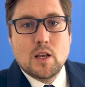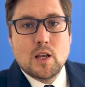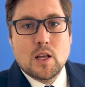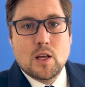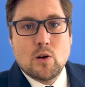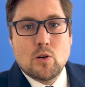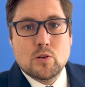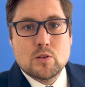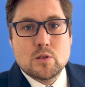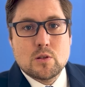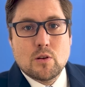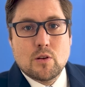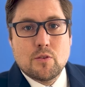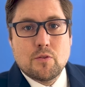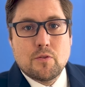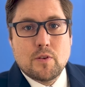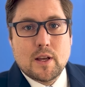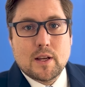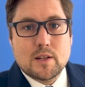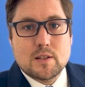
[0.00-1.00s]
it also
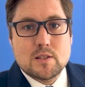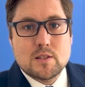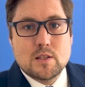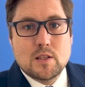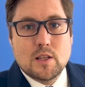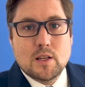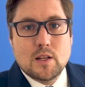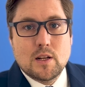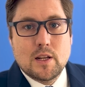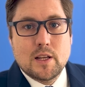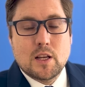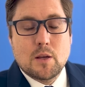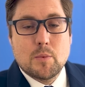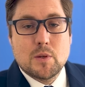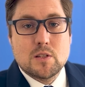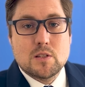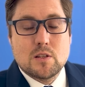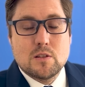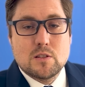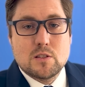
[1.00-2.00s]
affects the
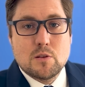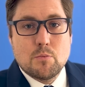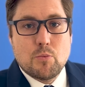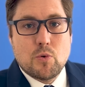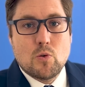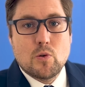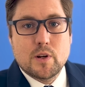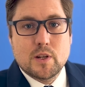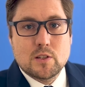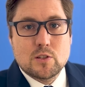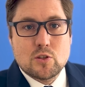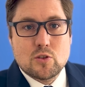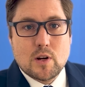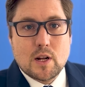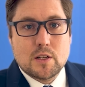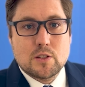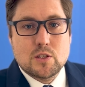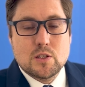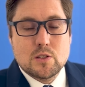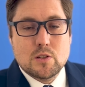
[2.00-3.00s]
ligaments and supporting
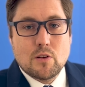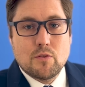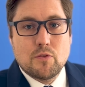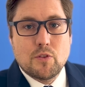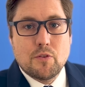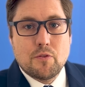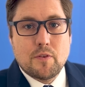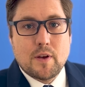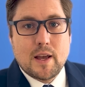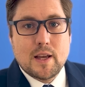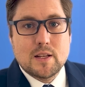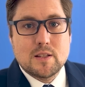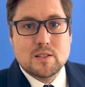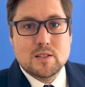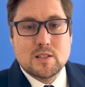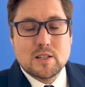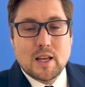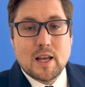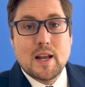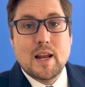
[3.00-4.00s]
structures of the face,
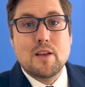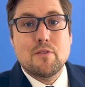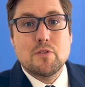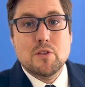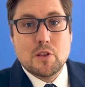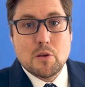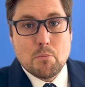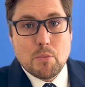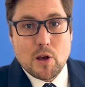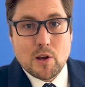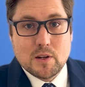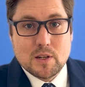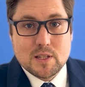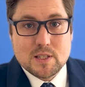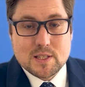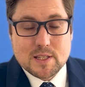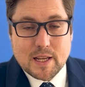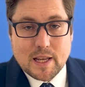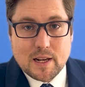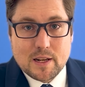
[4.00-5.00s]
and even the bony
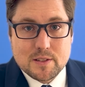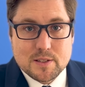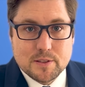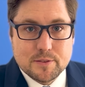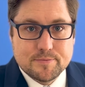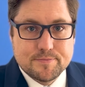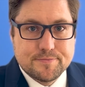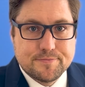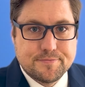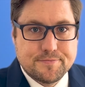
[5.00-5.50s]
skeleton.